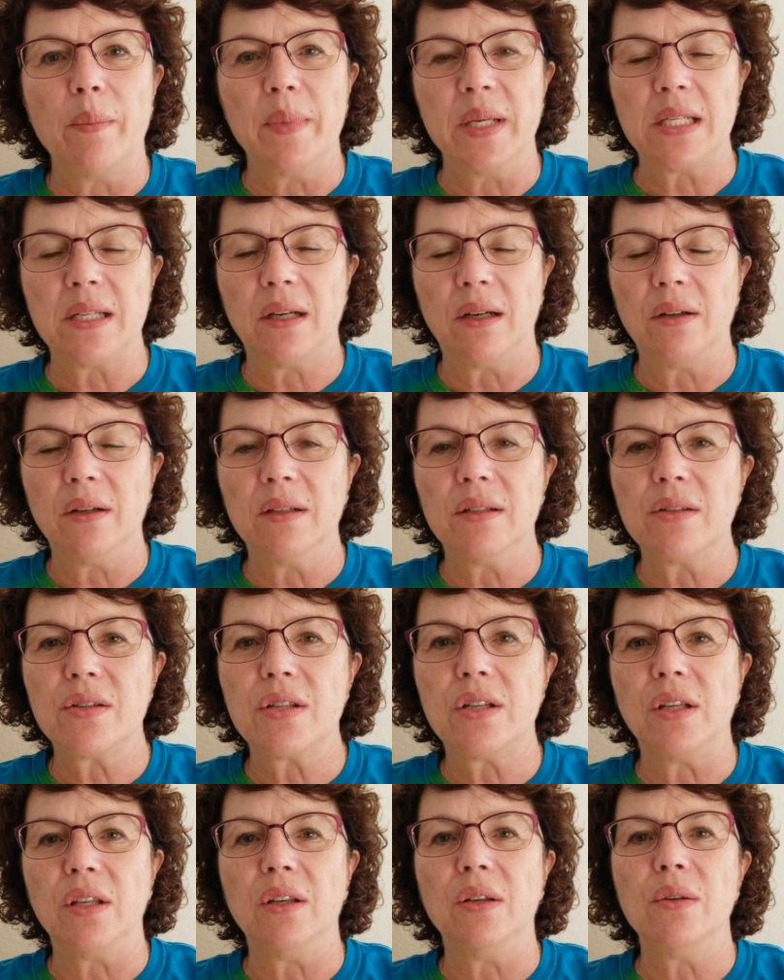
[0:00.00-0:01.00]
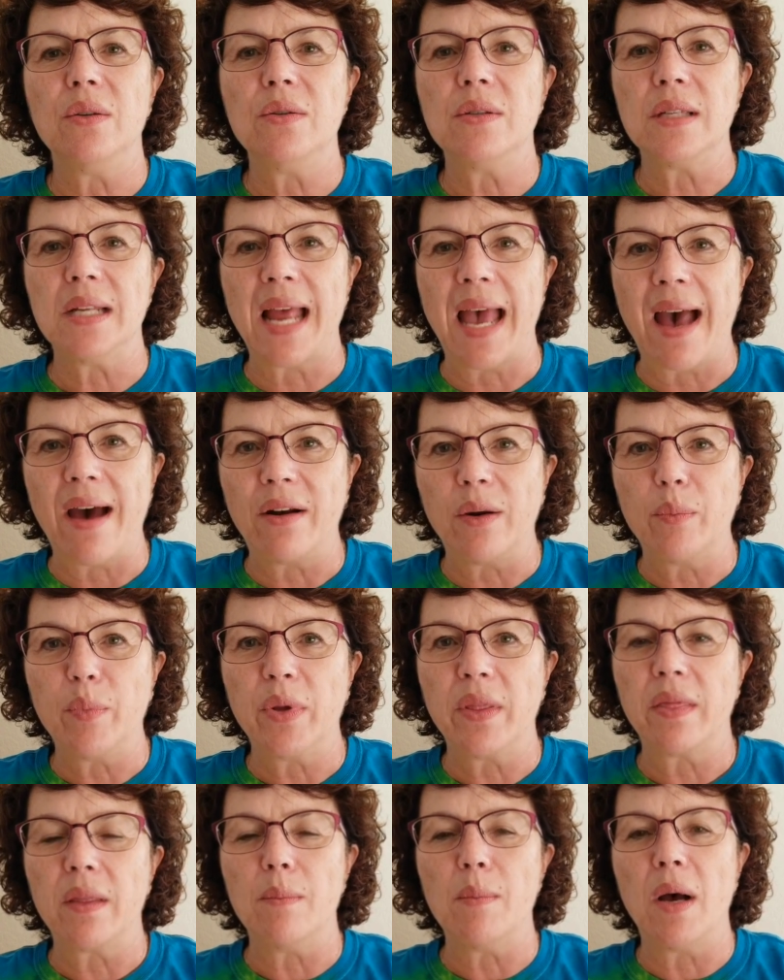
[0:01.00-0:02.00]
materials to use and how to
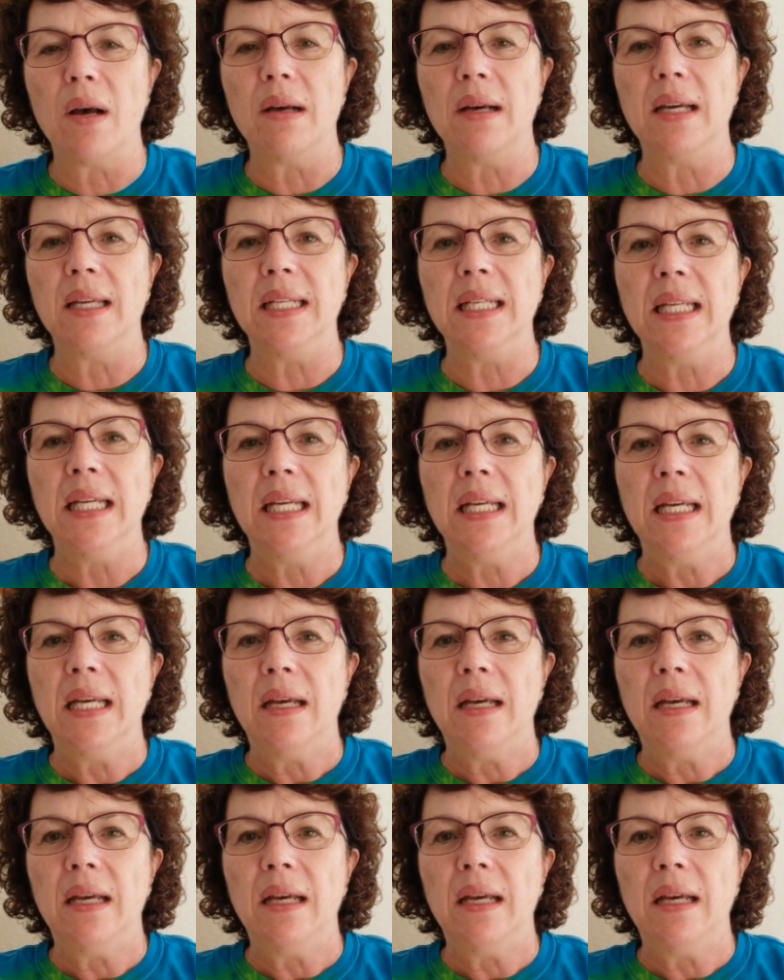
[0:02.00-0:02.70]
put them on